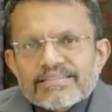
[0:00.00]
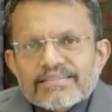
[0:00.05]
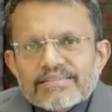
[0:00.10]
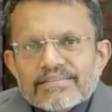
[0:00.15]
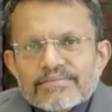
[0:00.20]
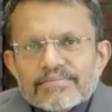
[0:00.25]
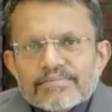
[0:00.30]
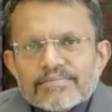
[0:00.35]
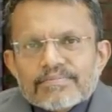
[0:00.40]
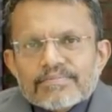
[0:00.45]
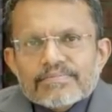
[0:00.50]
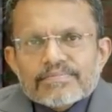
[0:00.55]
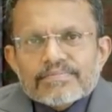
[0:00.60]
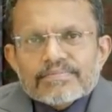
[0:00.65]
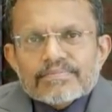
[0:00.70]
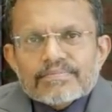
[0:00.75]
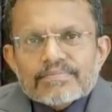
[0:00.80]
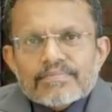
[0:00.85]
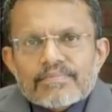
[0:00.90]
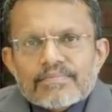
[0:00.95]

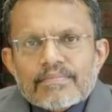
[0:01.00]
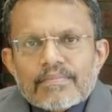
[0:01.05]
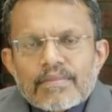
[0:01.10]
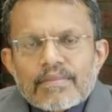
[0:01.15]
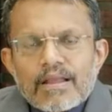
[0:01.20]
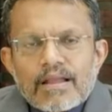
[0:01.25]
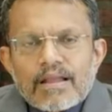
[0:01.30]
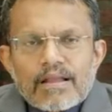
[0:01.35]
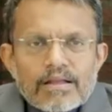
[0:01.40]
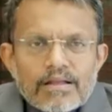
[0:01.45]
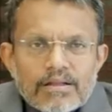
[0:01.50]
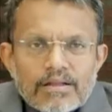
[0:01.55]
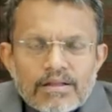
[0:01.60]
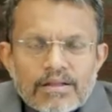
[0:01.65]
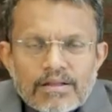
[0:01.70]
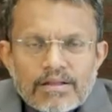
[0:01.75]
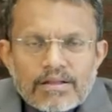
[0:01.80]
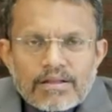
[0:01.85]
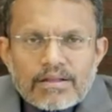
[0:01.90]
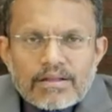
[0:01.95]
No one is speaking in this clip.